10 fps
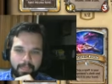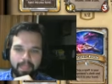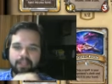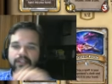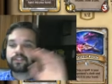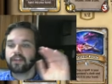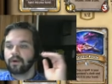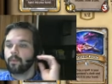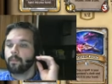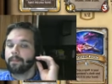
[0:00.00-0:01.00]

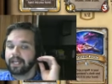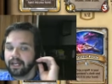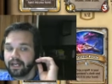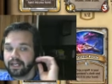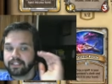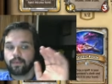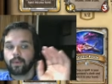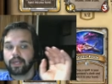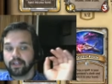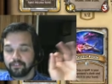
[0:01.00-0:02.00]
So because we
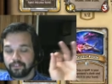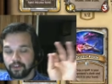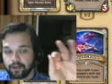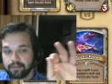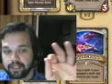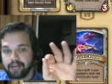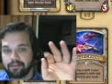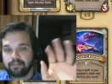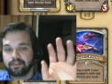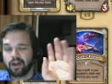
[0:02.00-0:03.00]
confirmed that
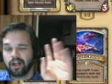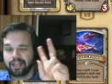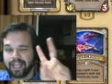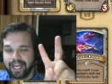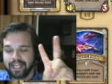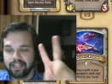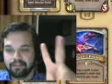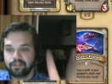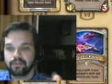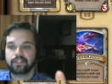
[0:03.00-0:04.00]
Ravencaller can give
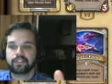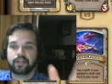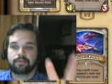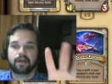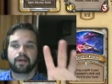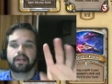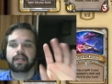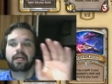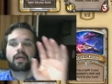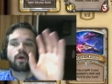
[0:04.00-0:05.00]
2 of the same card,
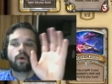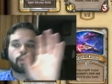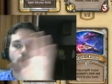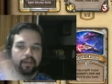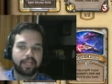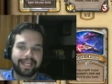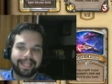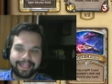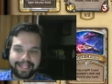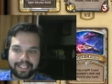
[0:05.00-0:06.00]
we're looking
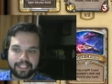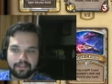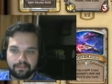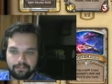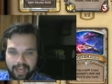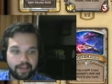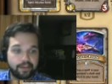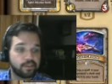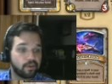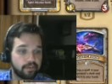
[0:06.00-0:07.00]
at these
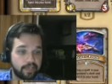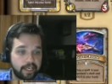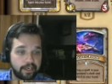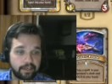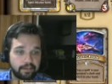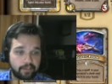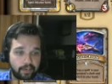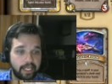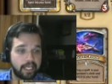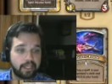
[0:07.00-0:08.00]
values over here for
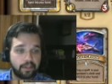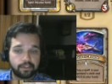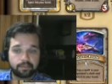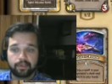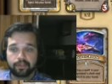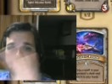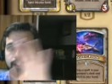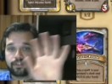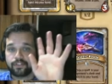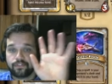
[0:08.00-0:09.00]
getting those pulls.
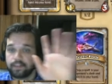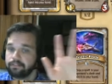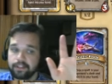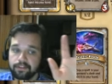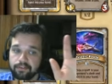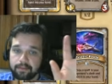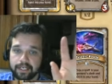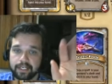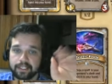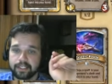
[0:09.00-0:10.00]
There's 53
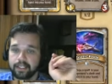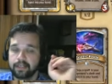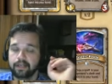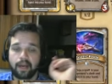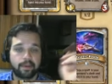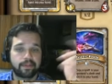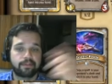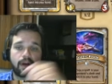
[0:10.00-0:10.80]
minions in here. I went through all of